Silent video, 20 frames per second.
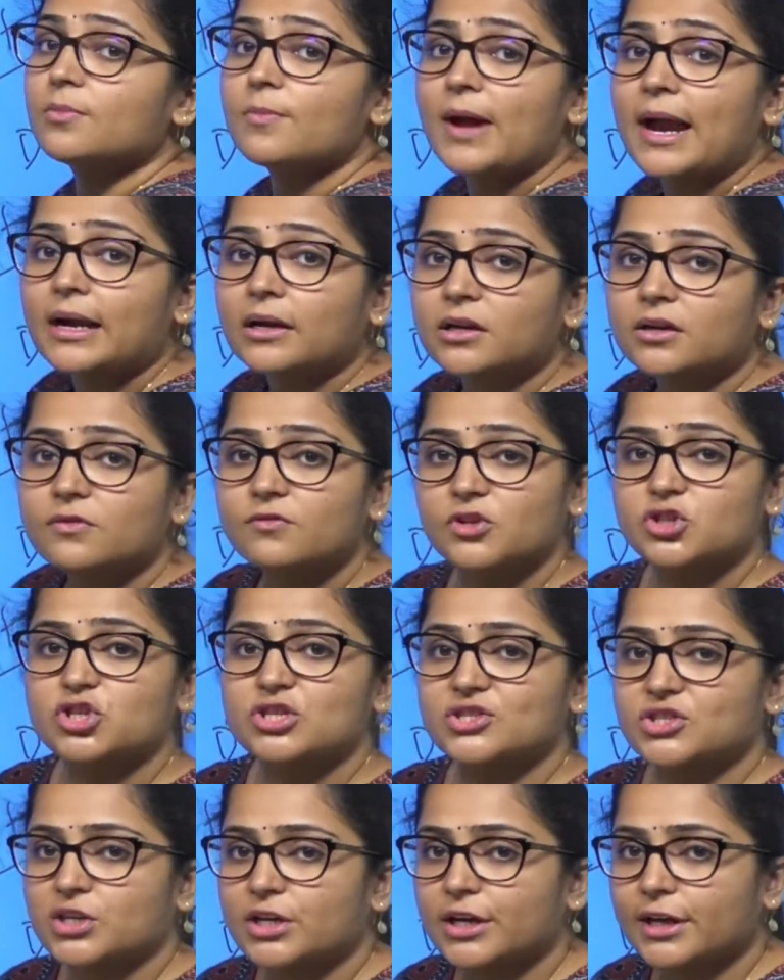matter which
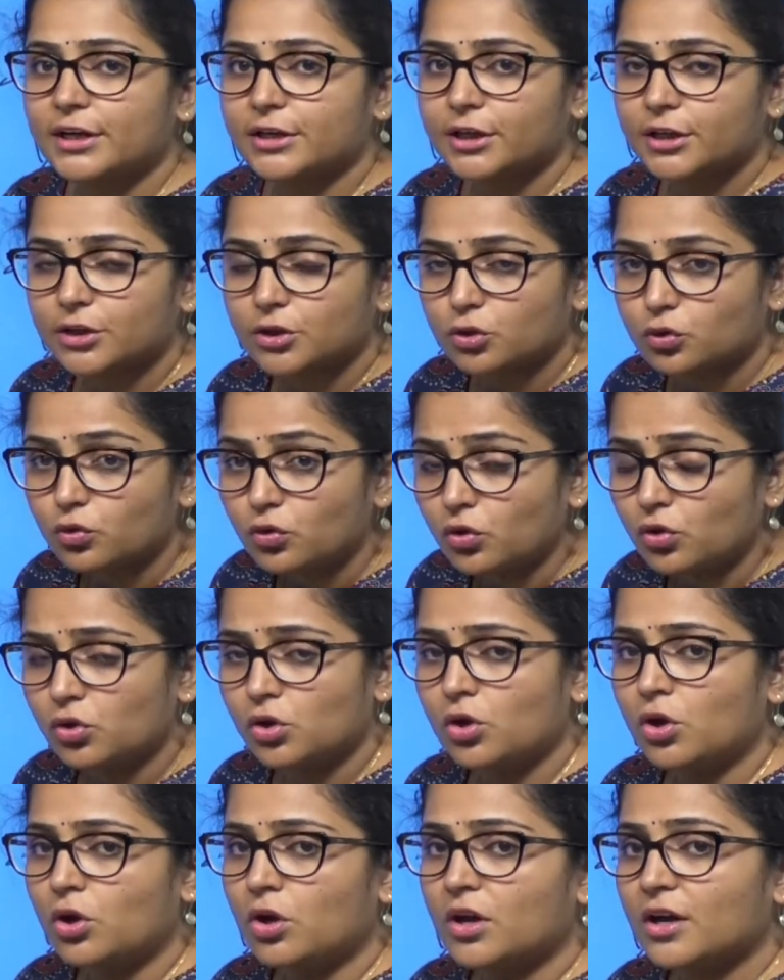is related to
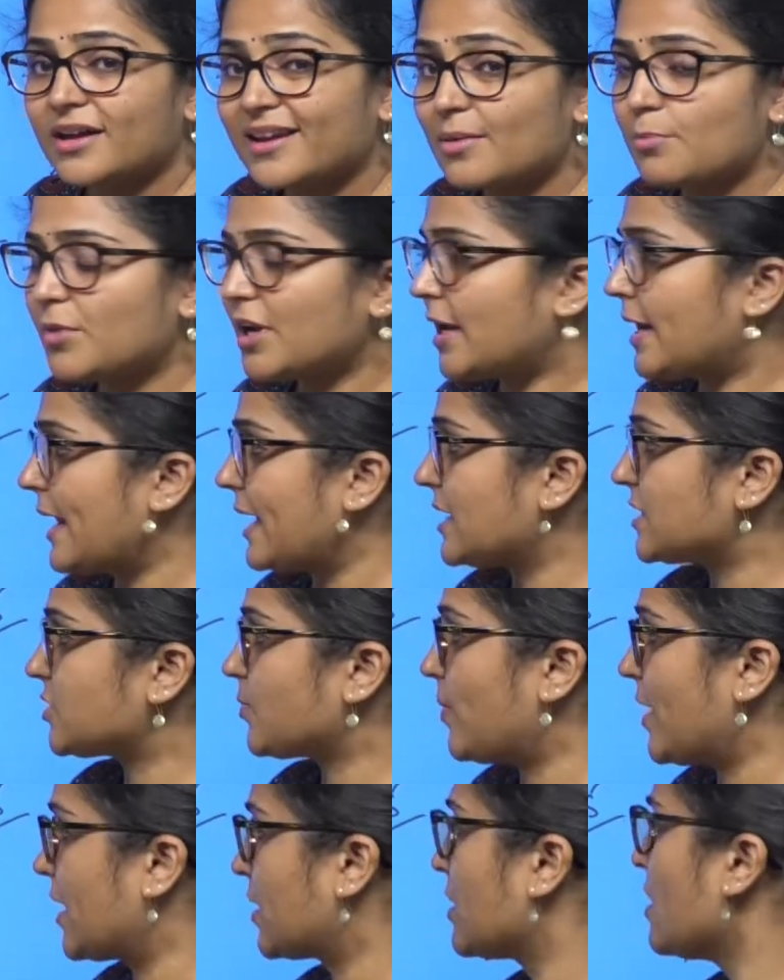criminal
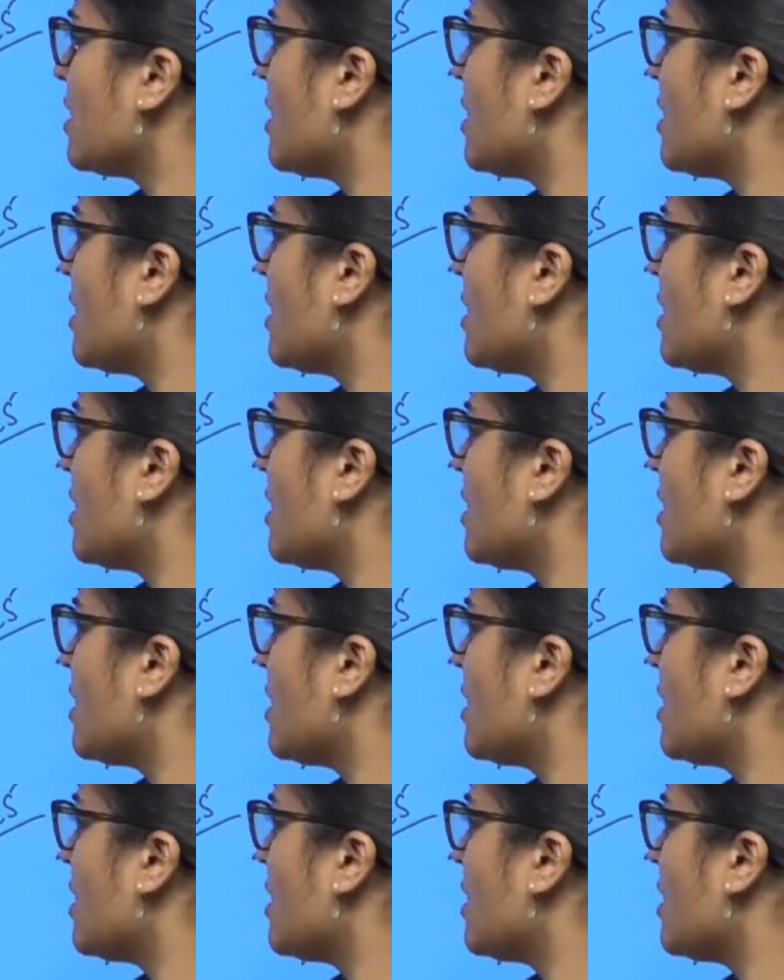aspect.